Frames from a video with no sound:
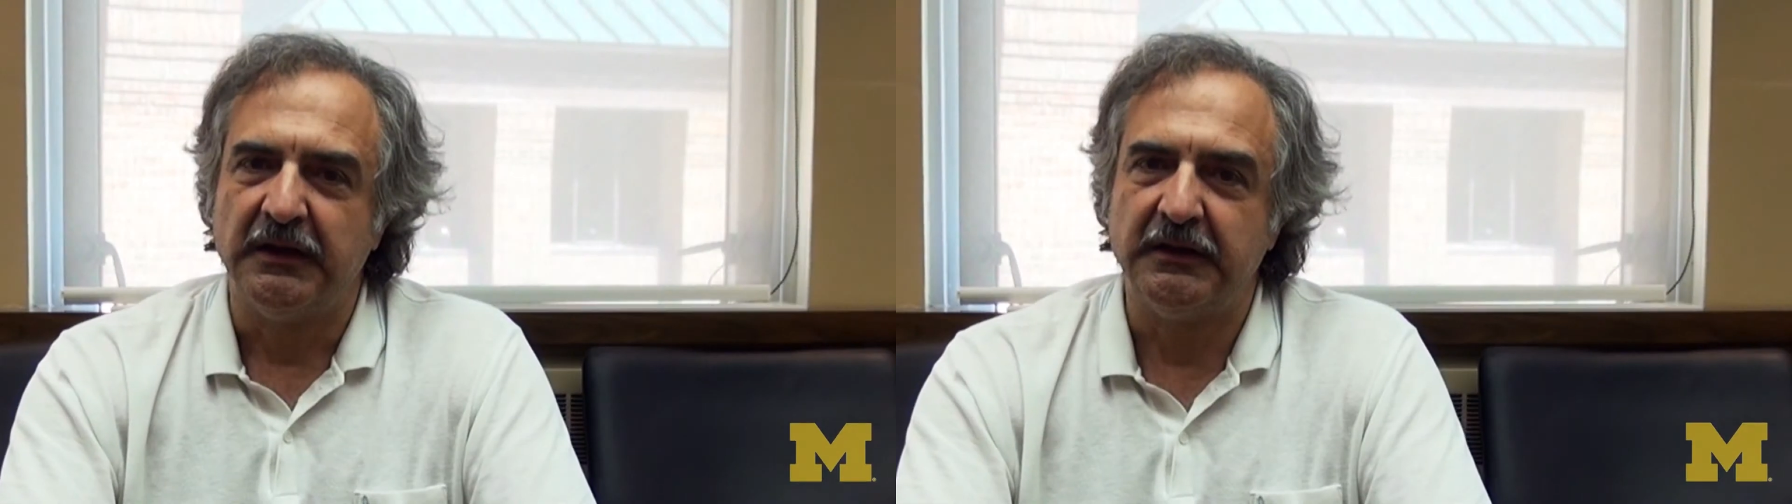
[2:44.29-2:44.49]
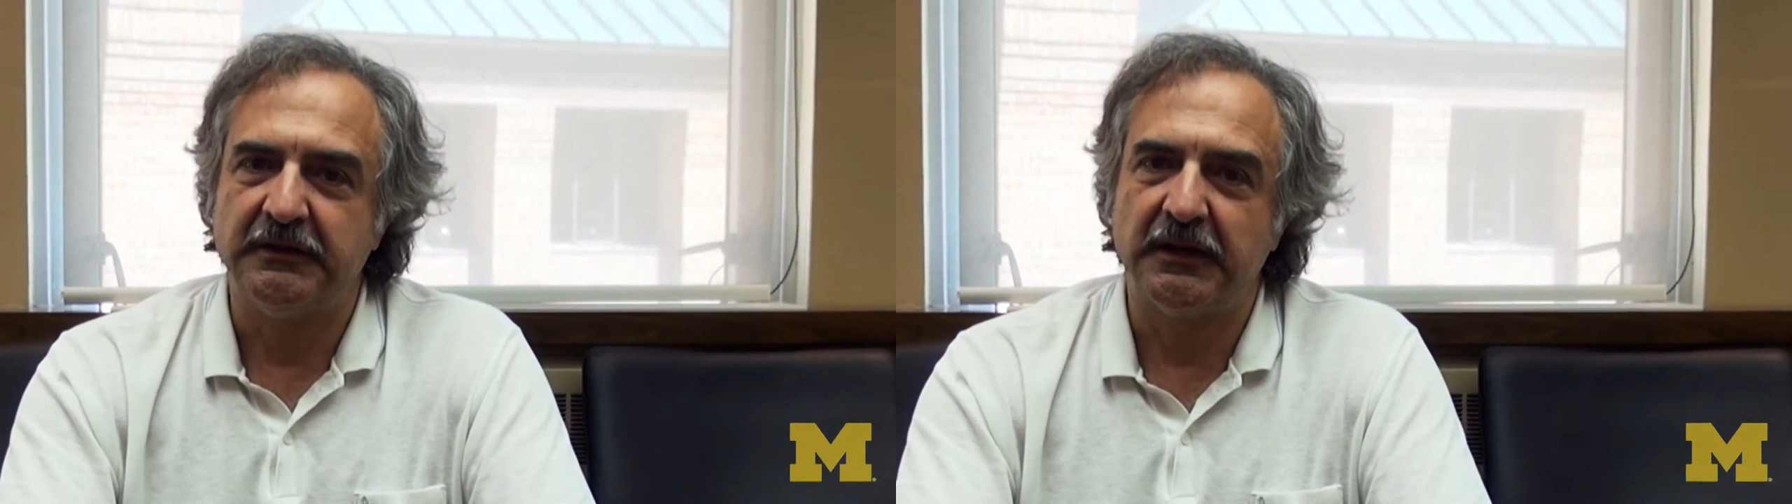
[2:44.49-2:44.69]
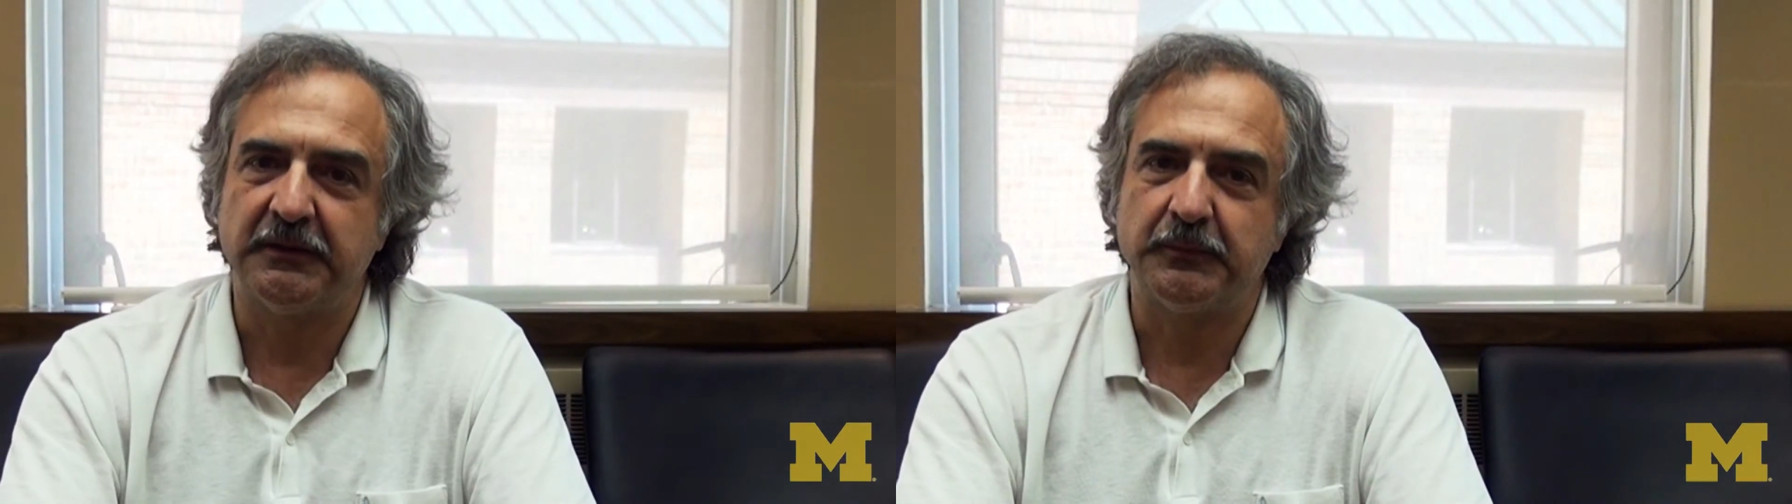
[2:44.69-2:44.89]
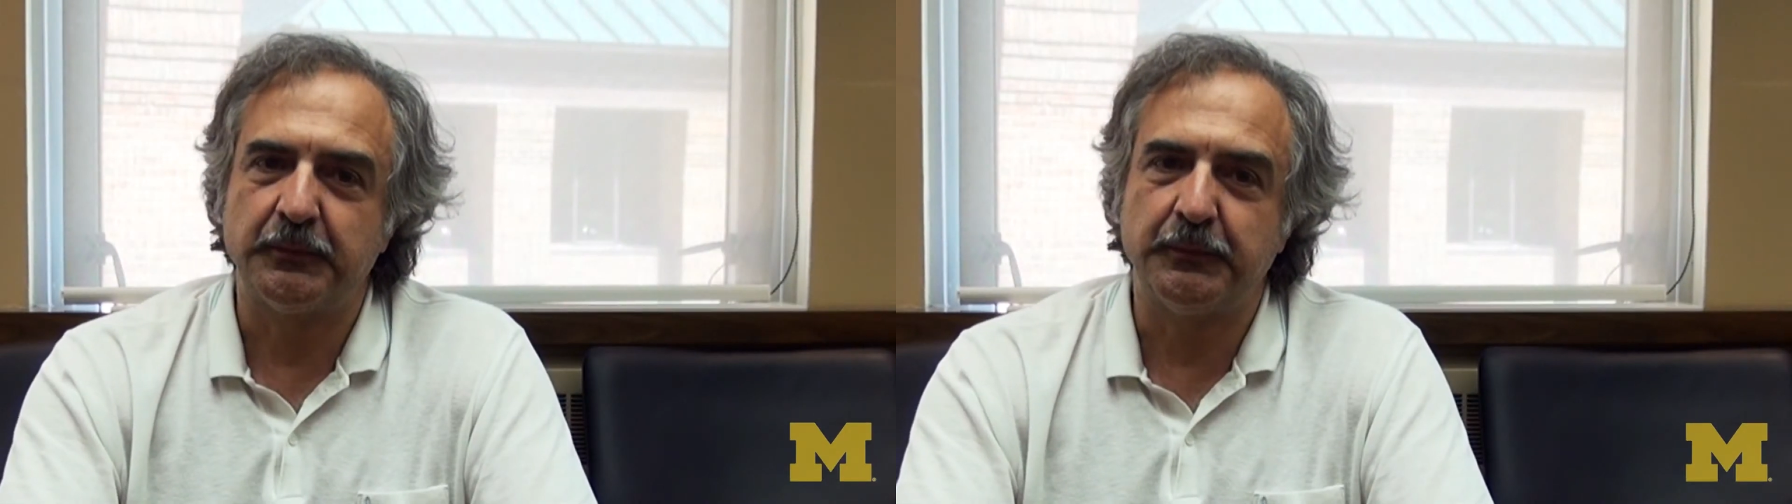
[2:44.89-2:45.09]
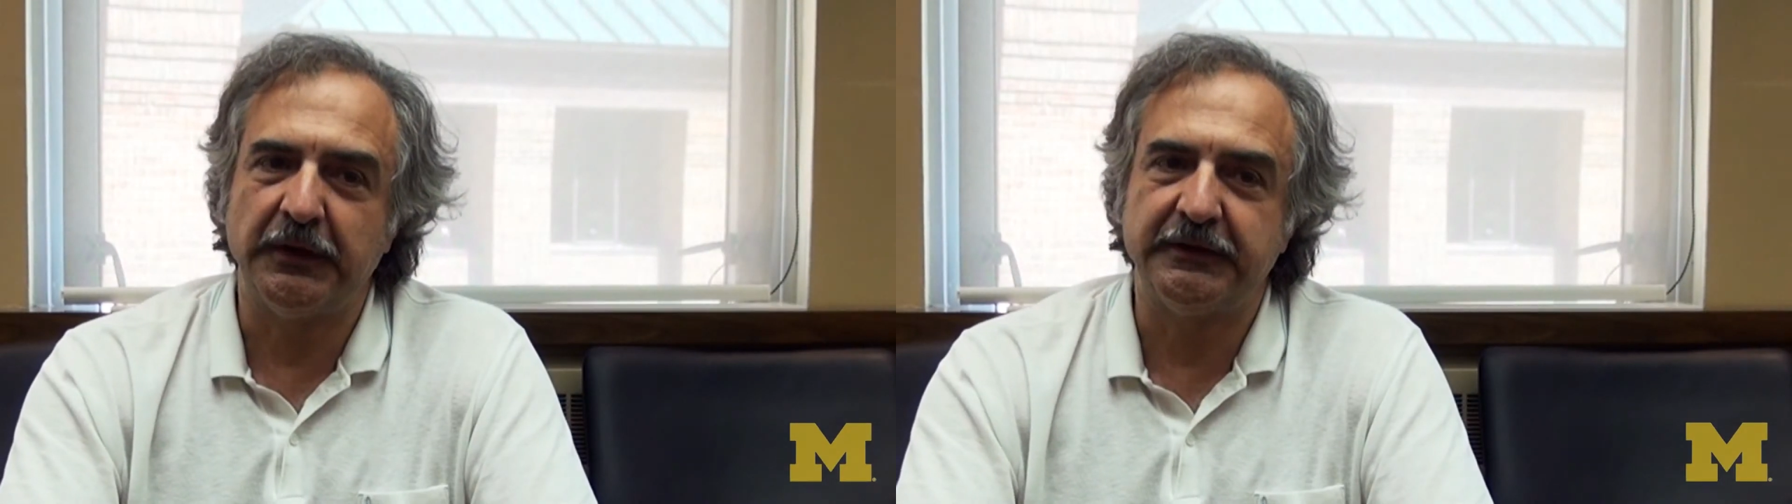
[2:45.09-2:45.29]
In
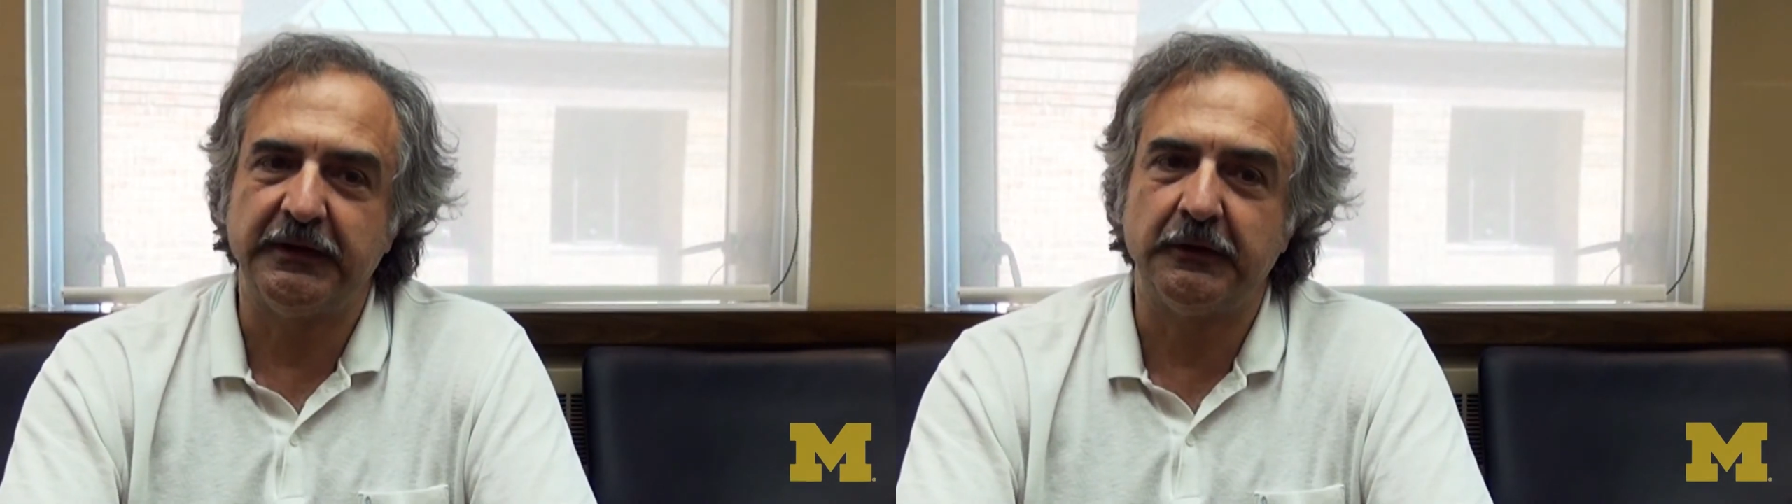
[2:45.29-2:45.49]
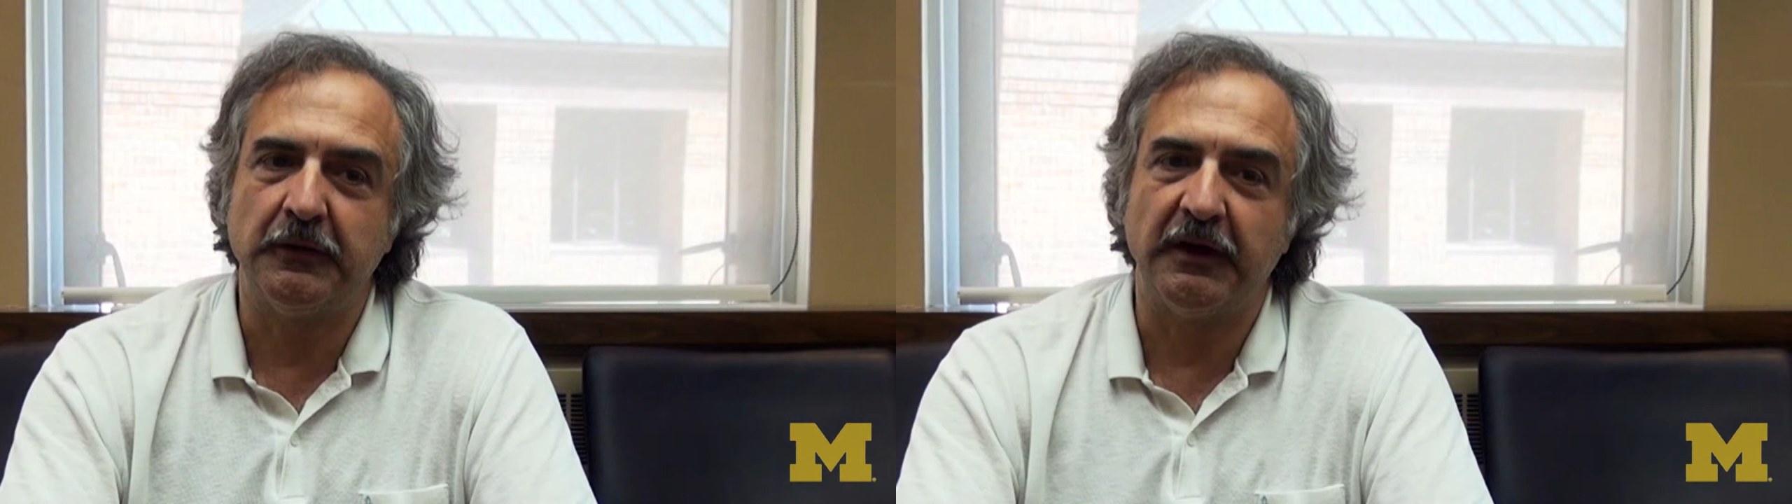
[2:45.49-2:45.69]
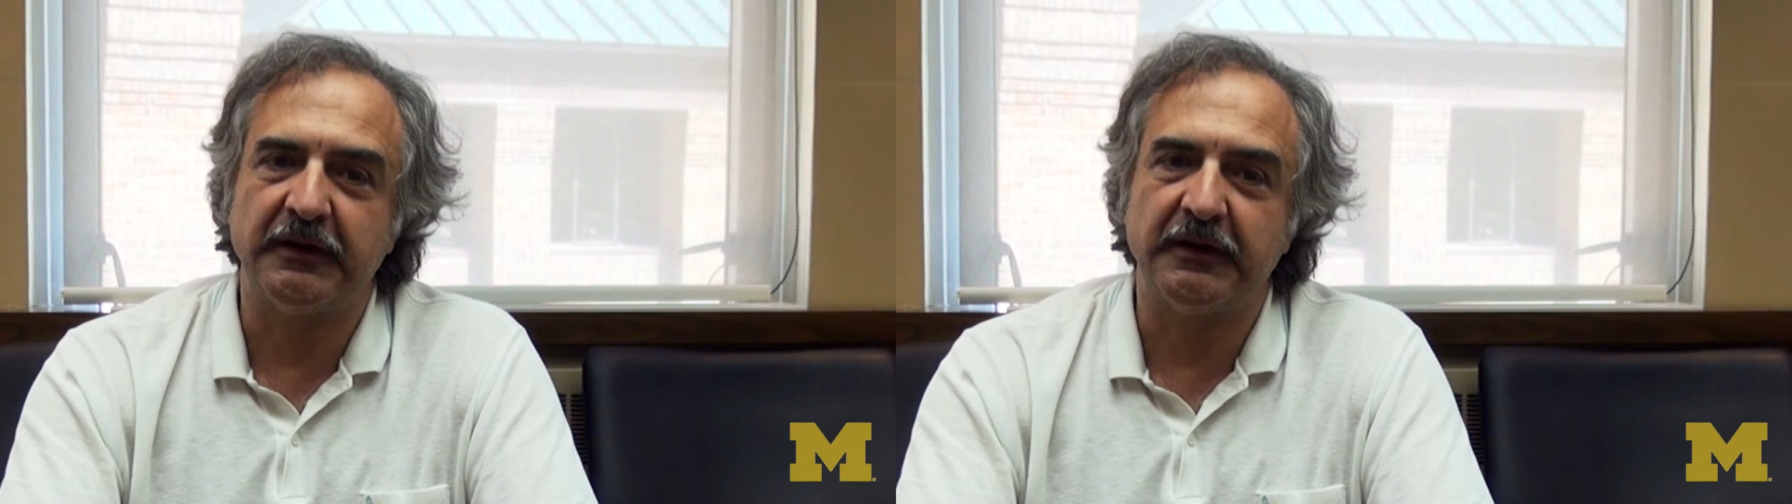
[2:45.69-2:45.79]
that particular